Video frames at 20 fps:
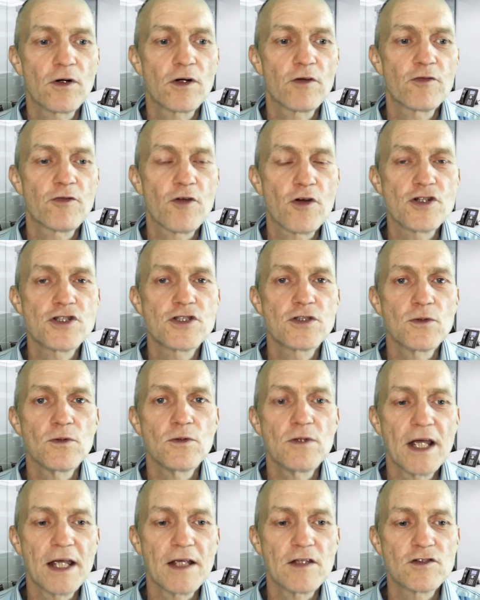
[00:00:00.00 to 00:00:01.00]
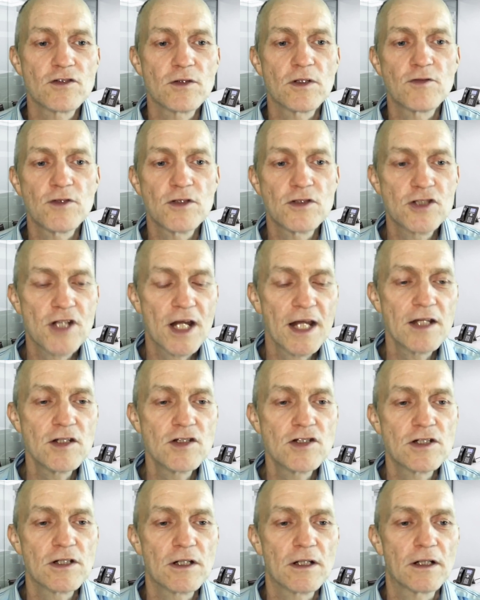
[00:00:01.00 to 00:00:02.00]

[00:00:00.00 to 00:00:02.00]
the first 2 days. So if you change,